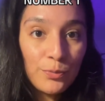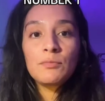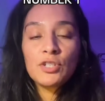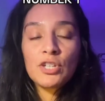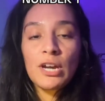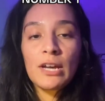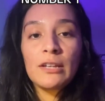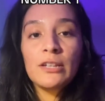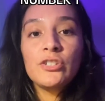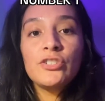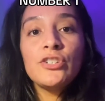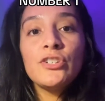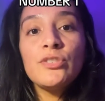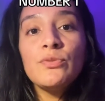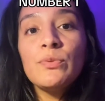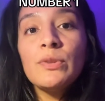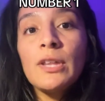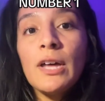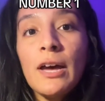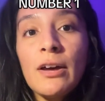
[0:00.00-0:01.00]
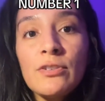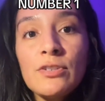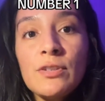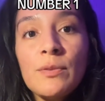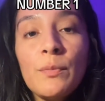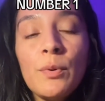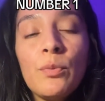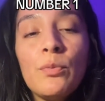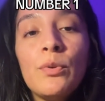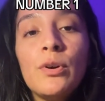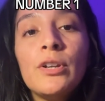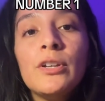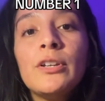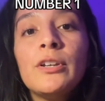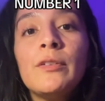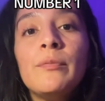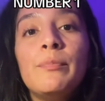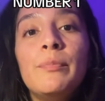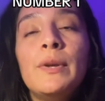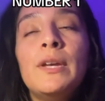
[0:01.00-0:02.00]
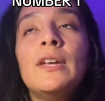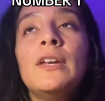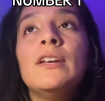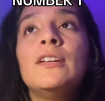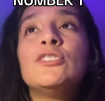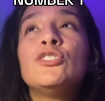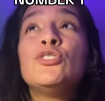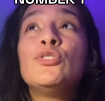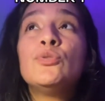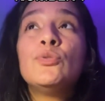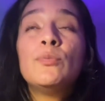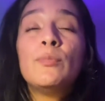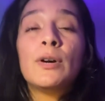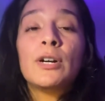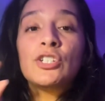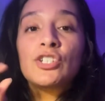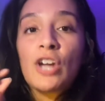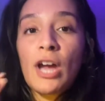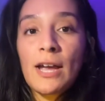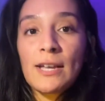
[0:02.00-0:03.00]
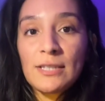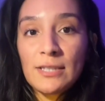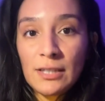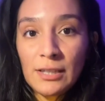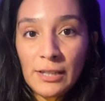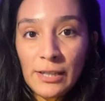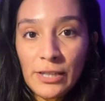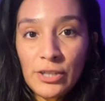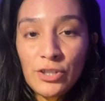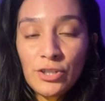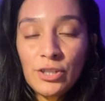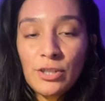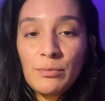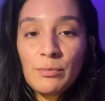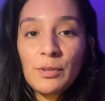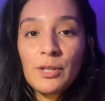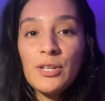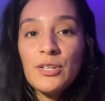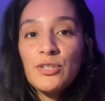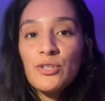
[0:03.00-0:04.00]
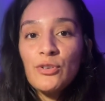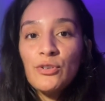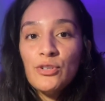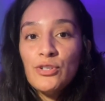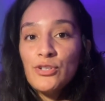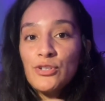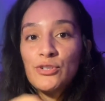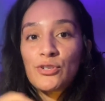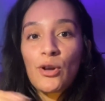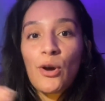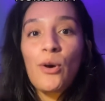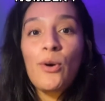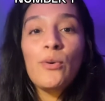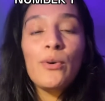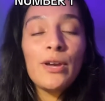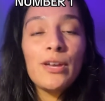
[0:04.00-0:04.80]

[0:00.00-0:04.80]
The challenges with the house number 1 could be too much isolation because you're so